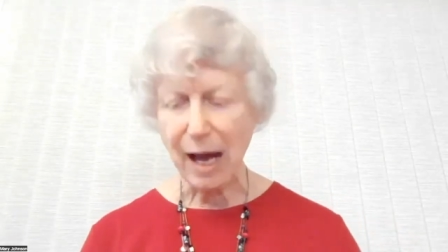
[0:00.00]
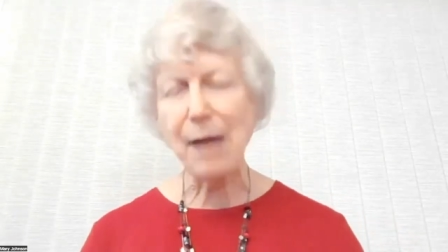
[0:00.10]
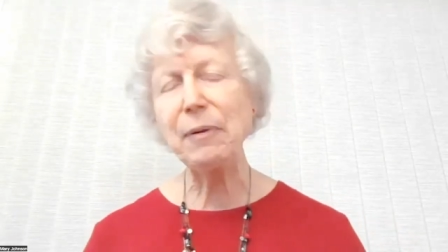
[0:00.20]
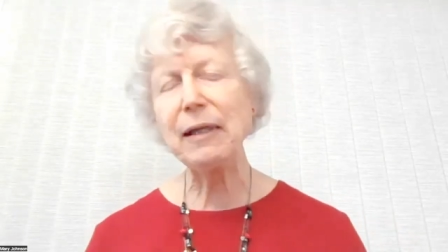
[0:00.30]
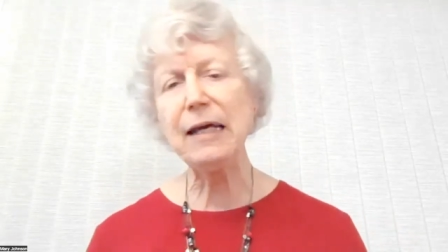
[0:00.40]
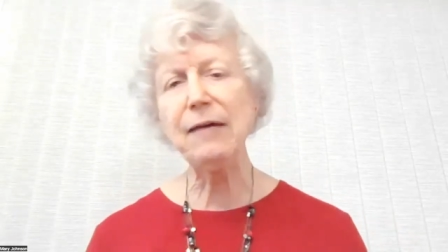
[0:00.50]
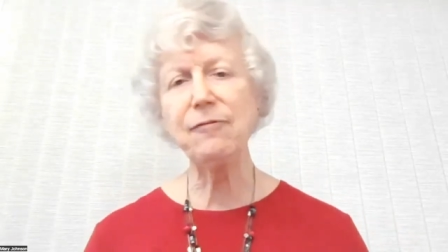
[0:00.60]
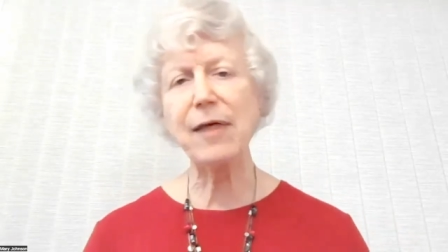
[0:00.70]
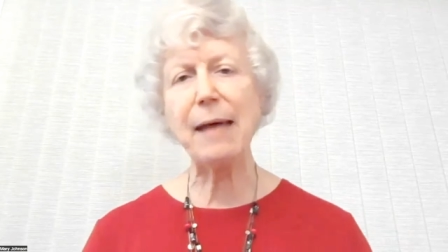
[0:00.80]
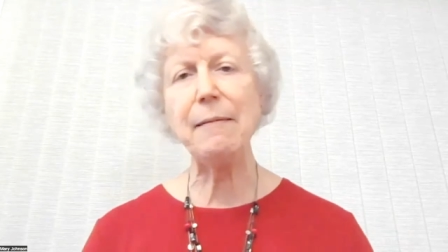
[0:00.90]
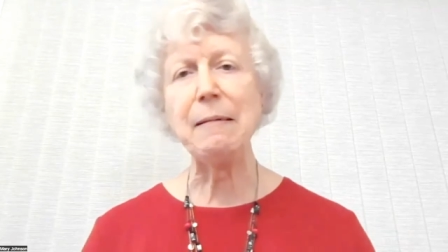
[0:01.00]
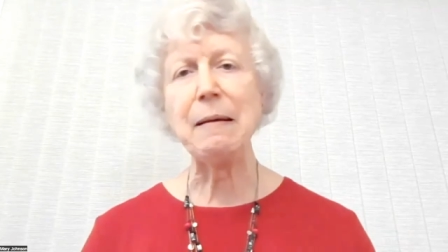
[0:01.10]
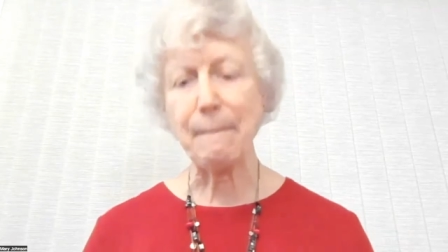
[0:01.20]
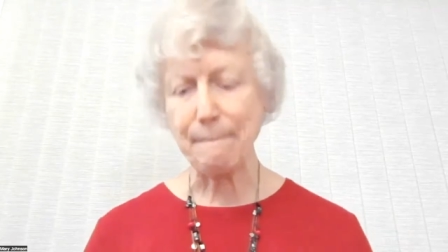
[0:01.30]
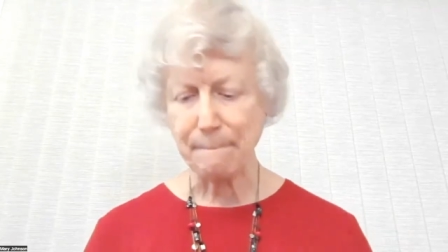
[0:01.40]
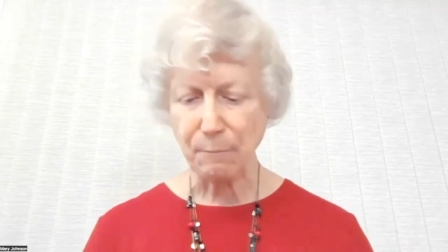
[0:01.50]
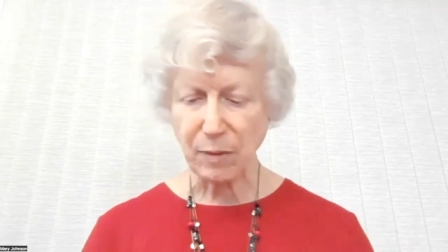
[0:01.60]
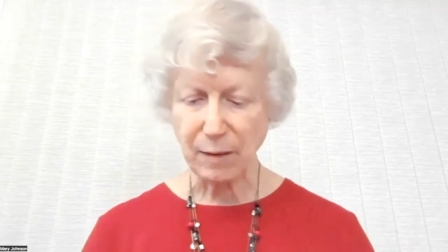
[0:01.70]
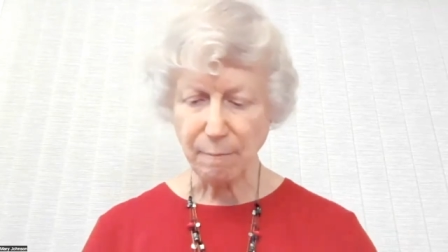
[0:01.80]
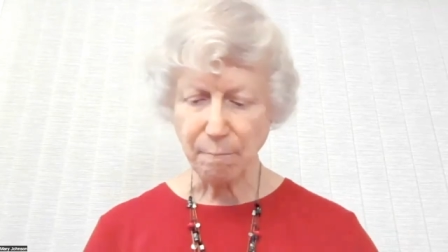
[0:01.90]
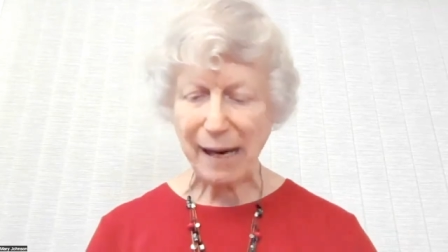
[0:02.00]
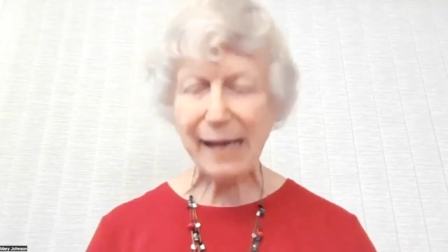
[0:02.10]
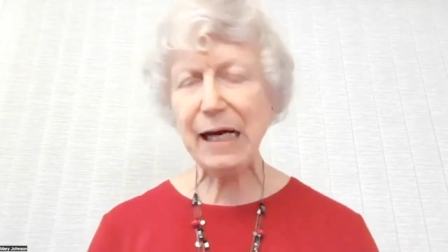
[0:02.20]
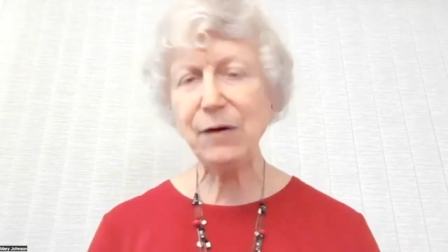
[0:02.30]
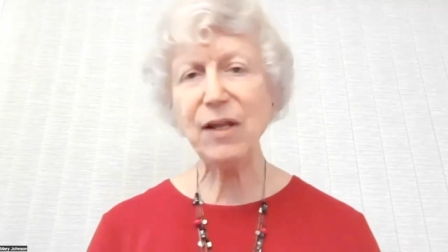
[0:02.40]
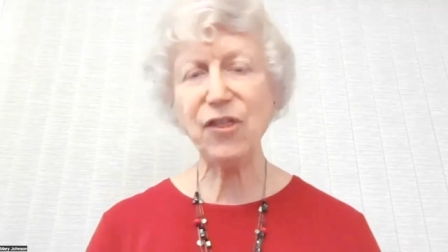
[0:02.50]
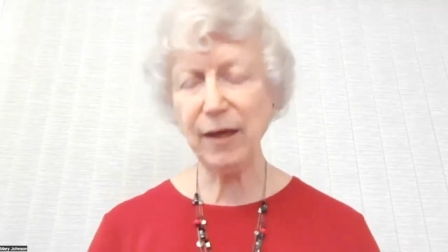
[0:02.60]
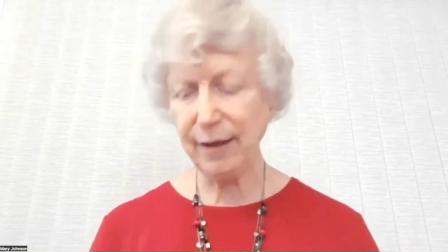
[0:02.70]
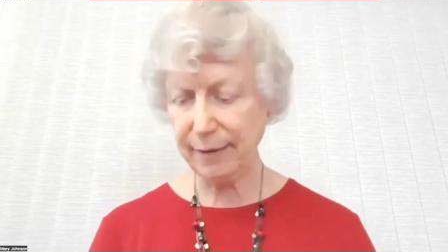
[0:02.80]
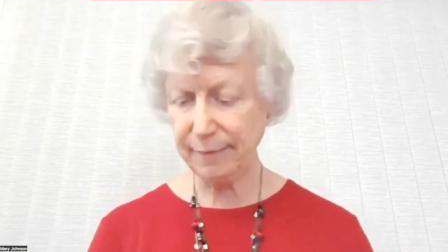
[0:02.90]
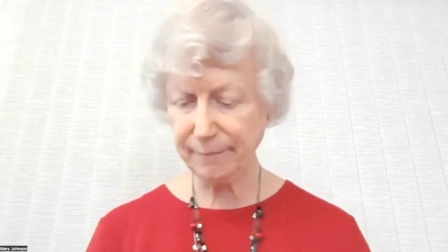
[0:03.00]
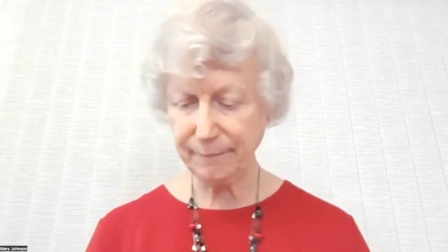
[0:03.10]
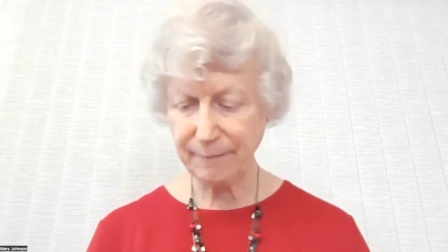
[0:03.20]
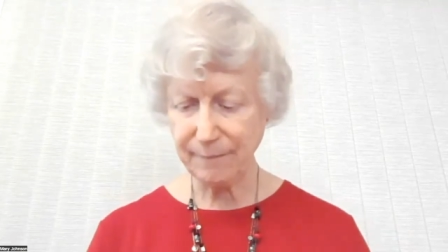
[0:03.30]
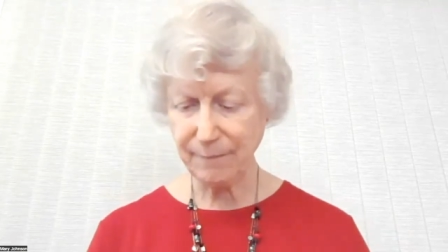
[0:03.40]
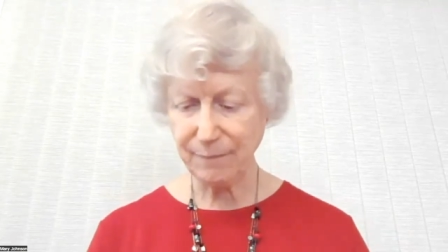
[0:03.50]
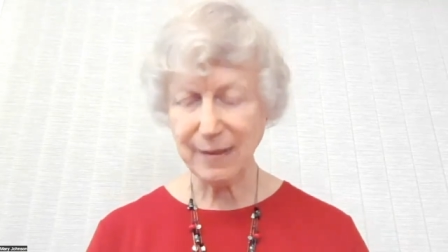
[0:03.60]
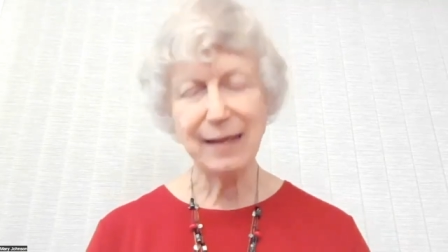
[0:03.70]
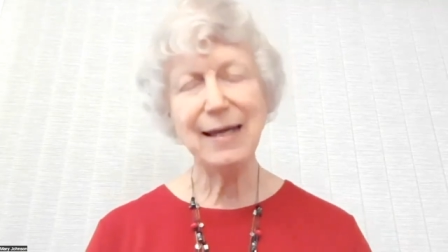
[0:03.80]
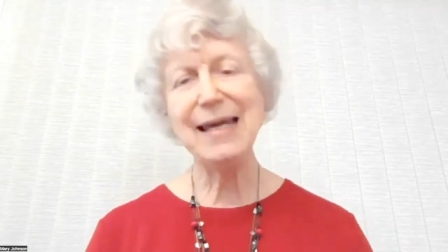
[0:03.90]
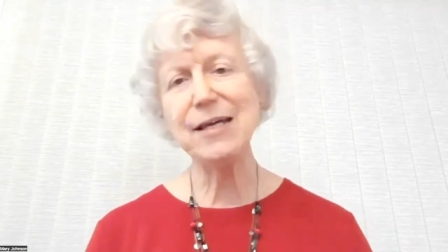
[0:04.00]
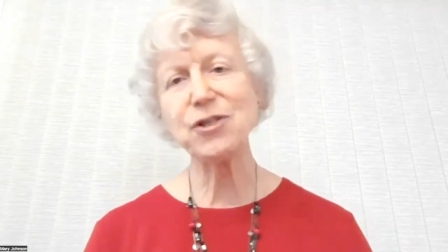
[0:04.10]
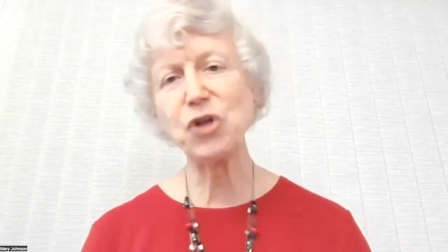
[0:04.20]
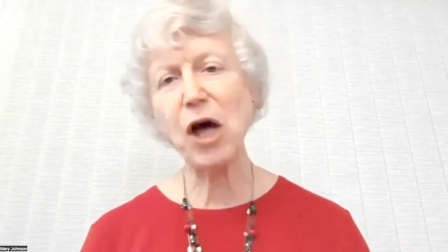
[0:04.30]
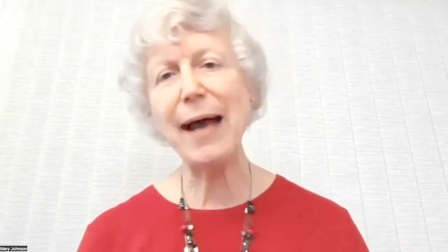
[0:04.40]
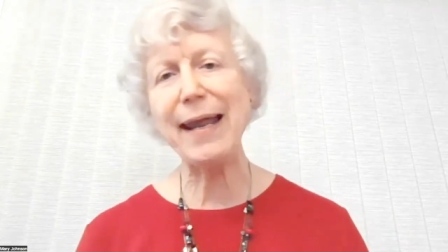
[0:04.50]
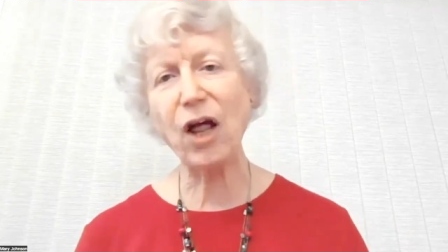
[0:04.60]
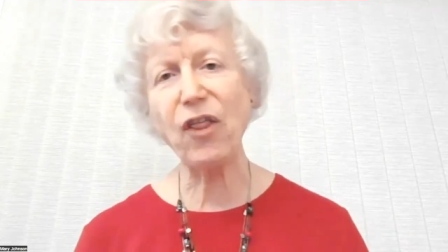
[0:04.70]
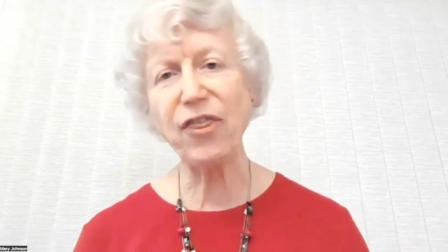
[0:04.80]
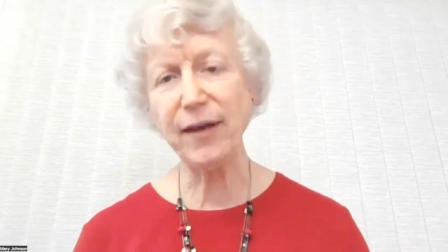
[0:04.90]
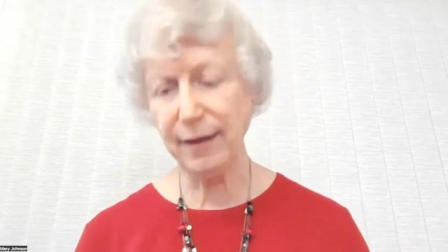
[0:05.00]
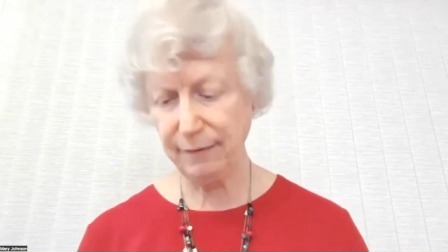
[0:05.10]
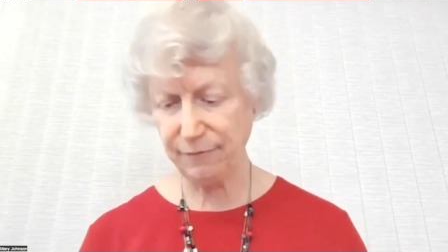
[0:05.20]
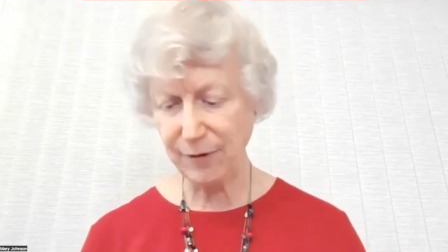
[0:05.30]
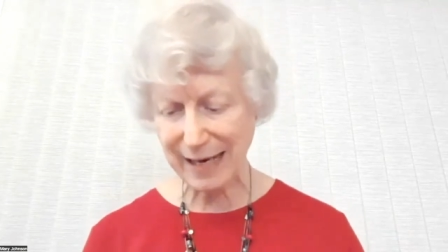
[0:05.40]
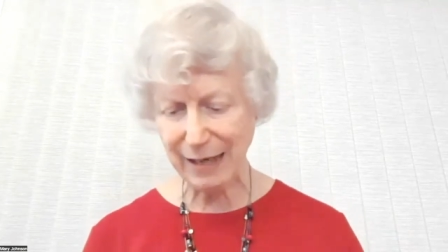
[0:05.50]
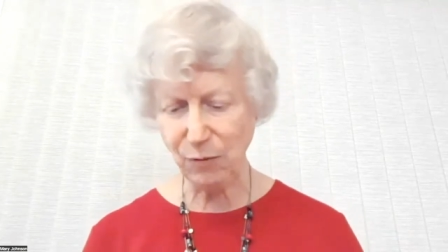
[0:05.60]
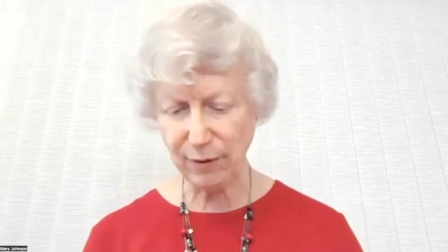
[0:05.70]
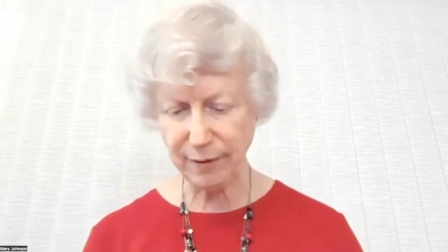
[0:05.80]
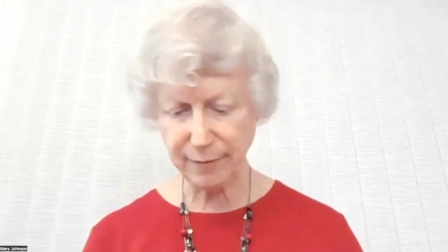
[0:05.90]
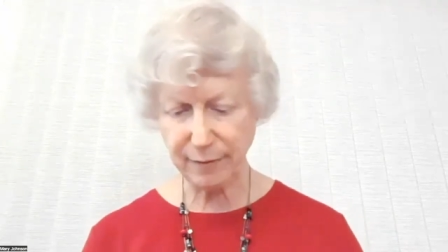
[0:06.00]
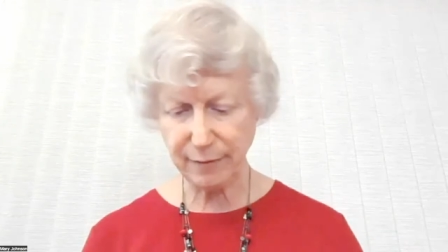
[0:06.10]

I believe that binary thinking is not healthy for anyone.